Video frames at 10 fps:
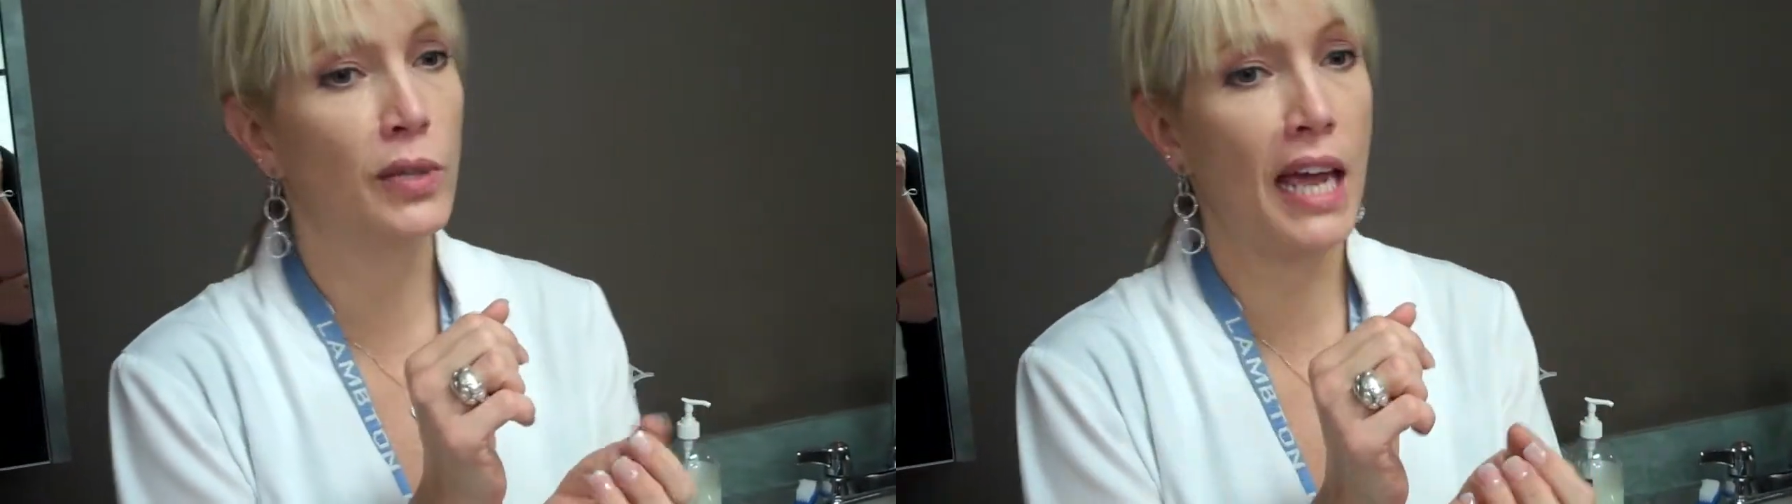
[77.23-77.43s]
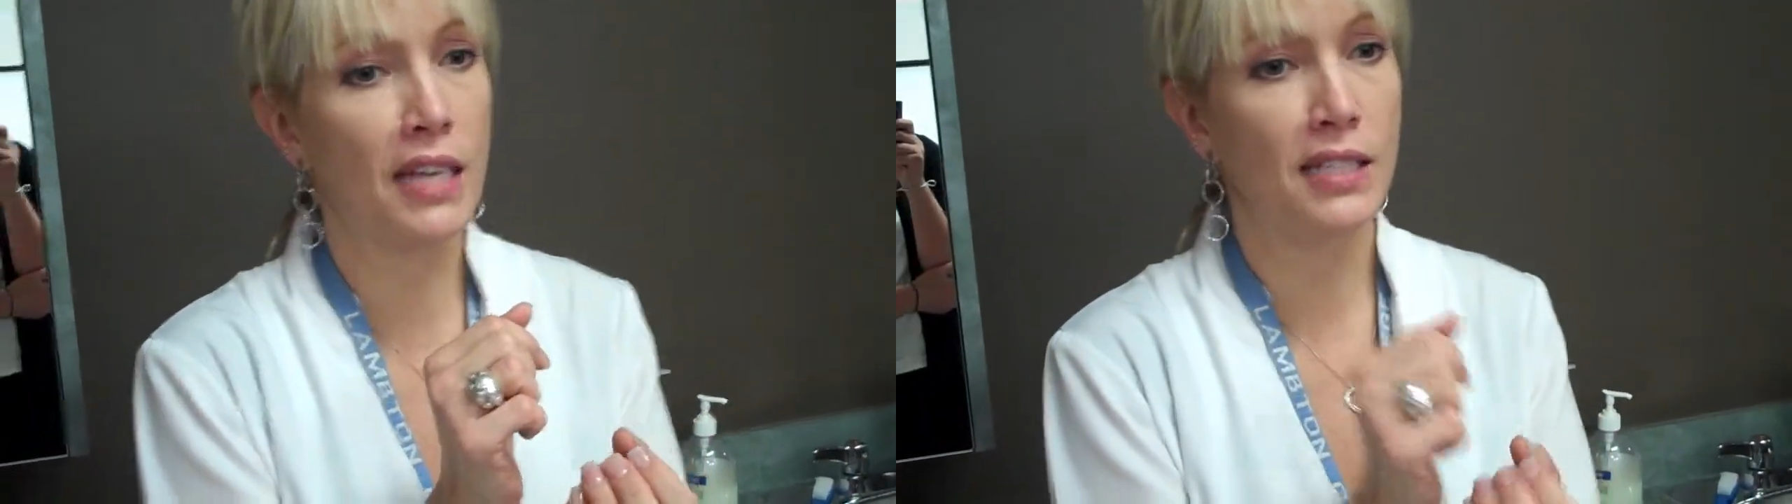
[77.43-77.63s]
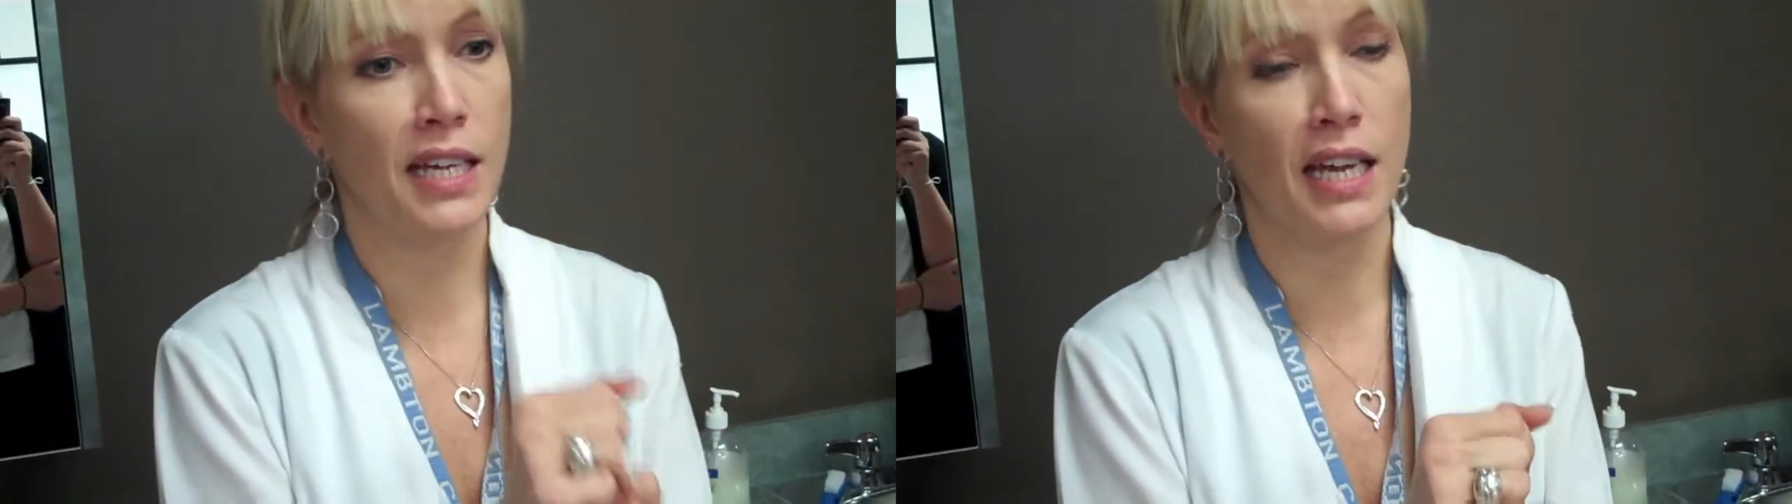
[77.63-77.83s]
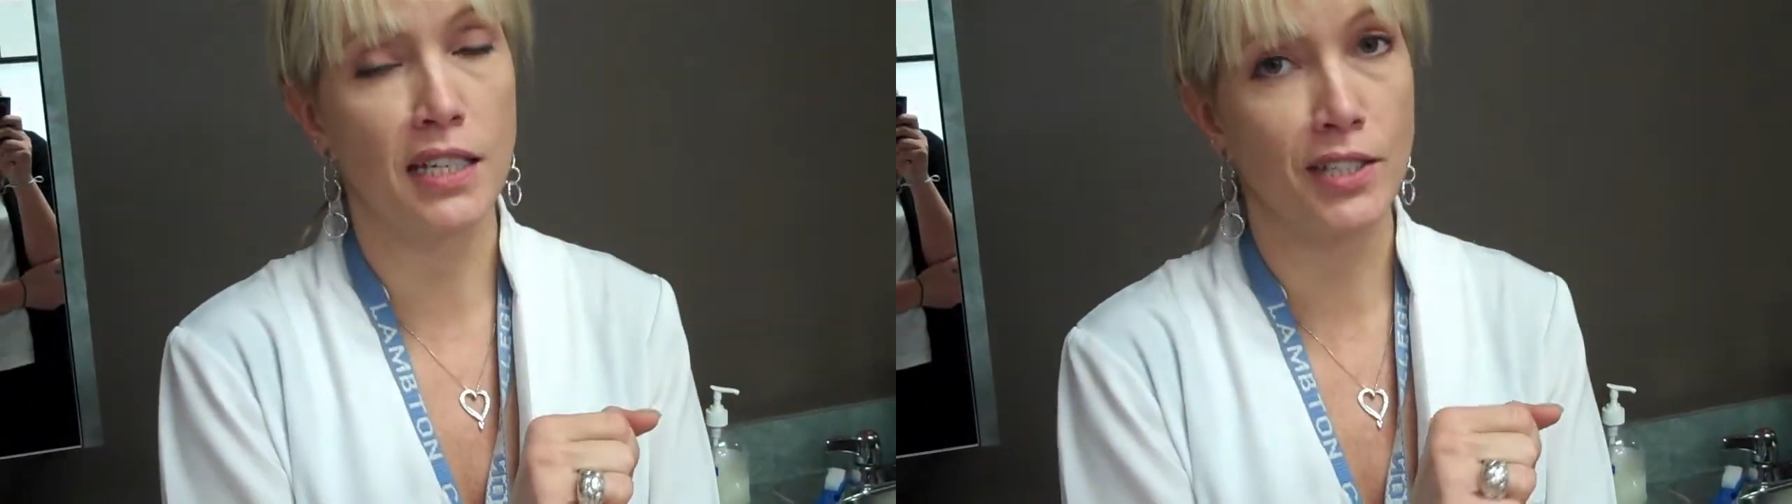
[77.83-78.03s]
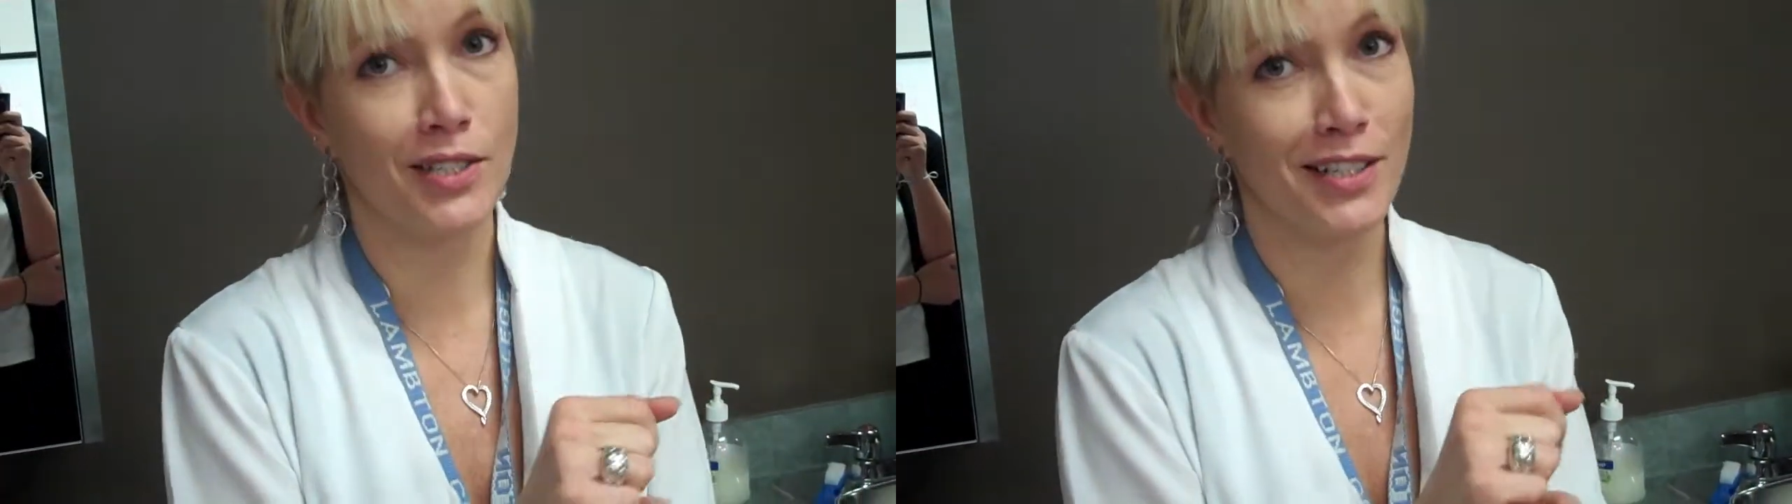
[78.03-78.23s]
get
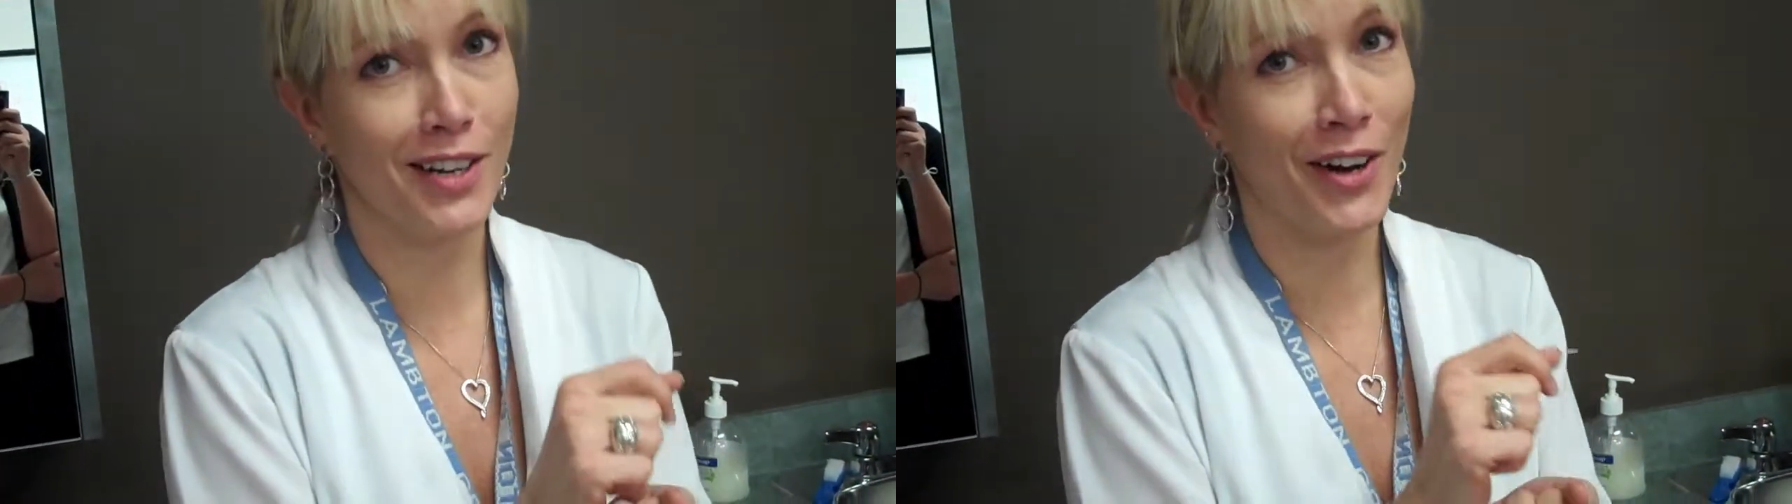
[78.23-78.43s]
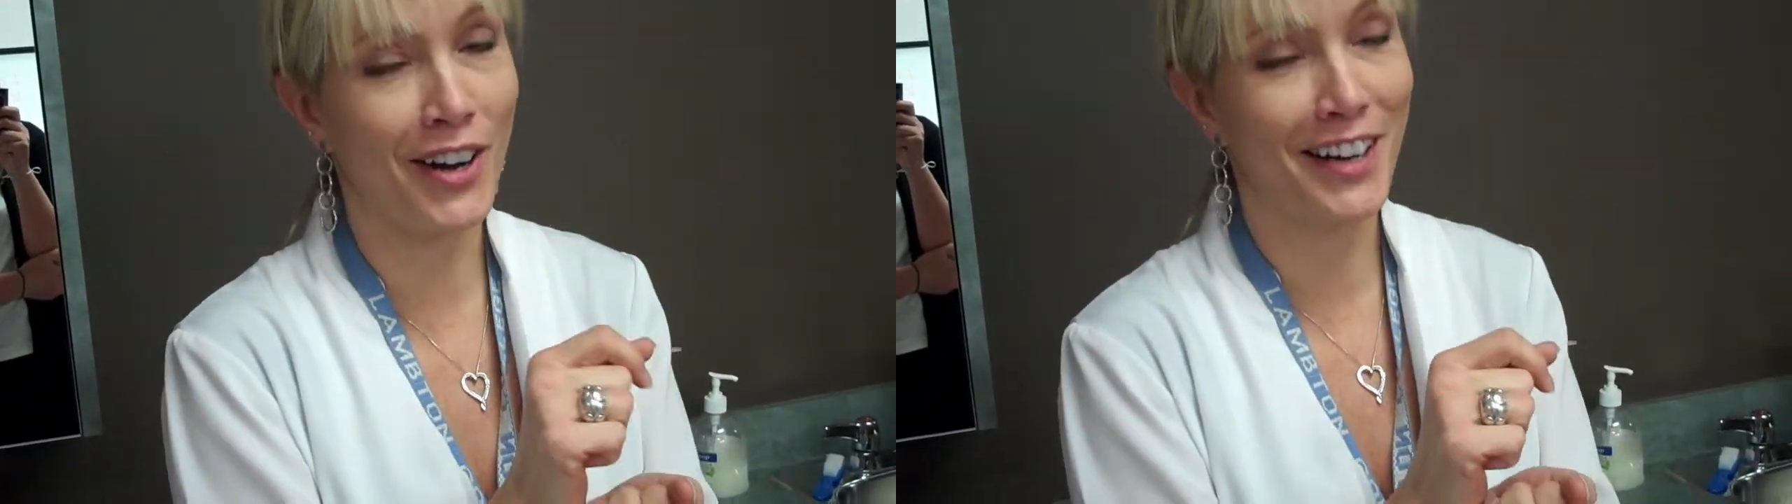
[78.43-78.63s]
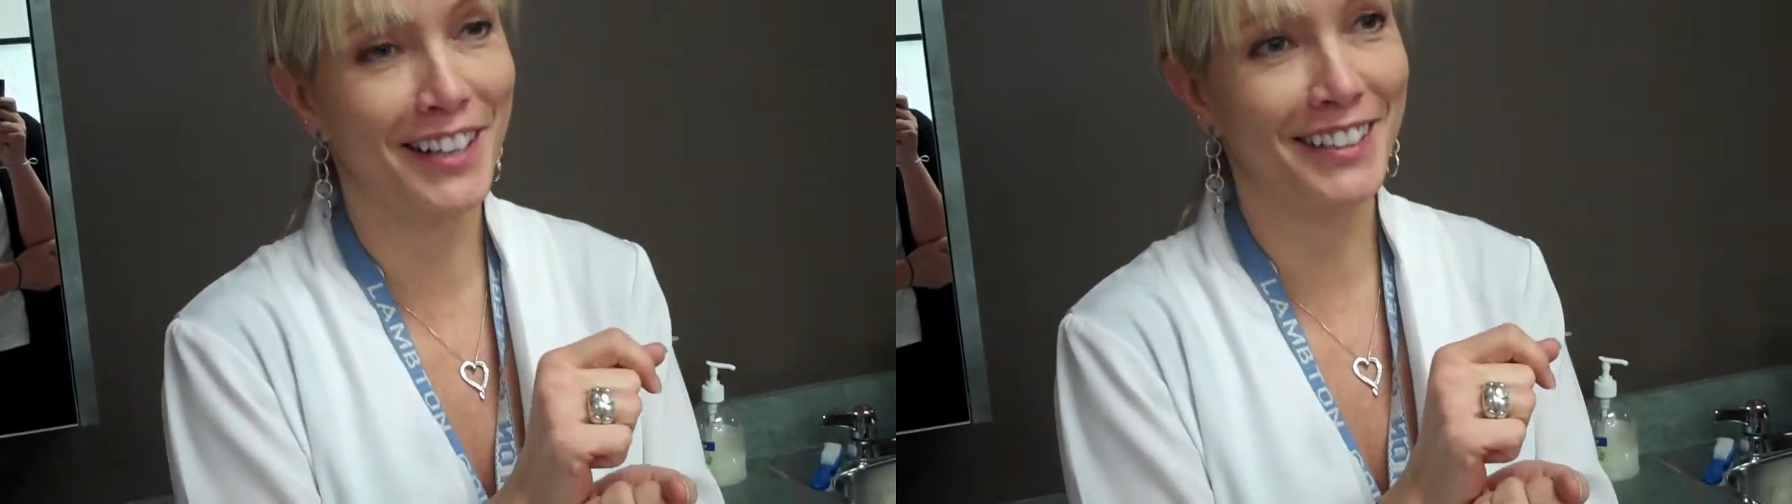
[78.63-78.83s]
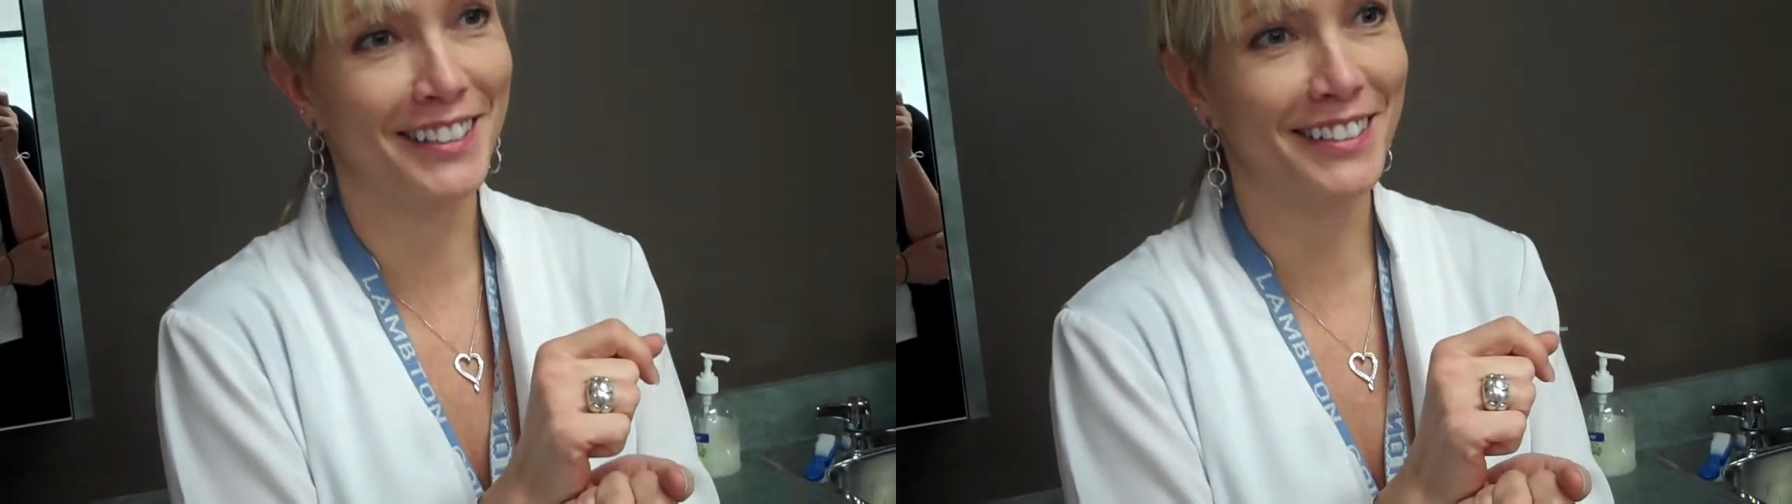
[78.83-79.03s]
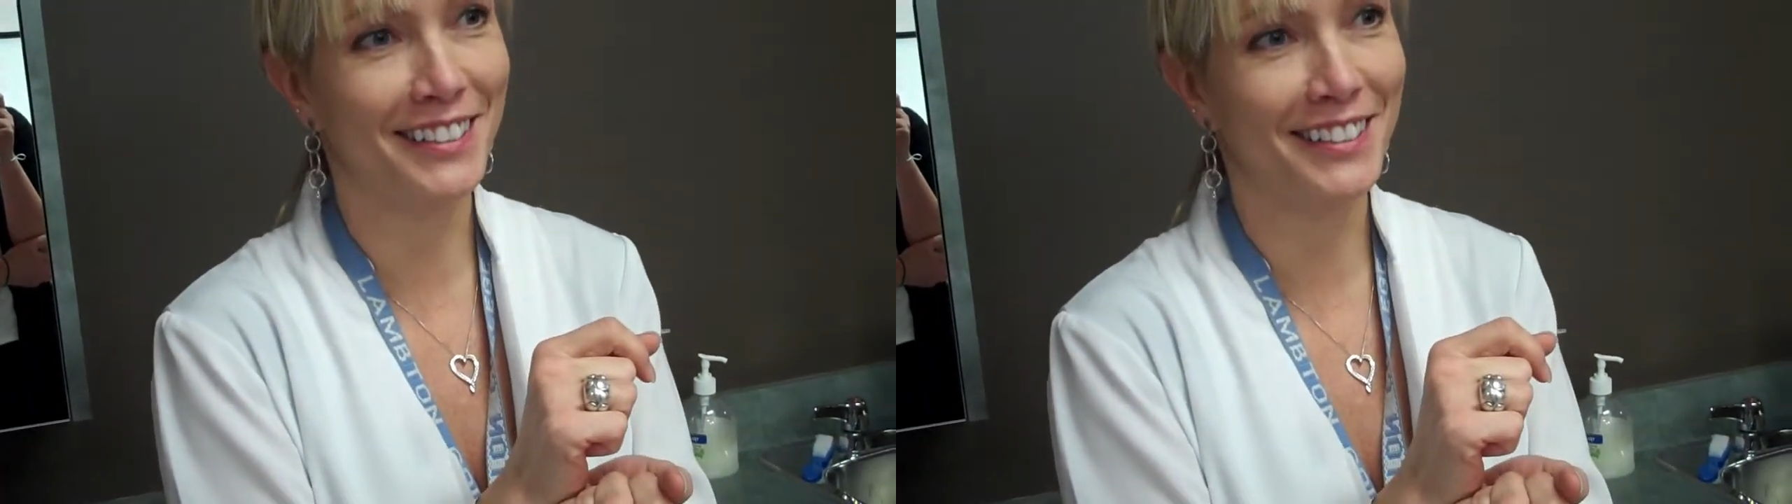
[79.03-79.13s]
tint on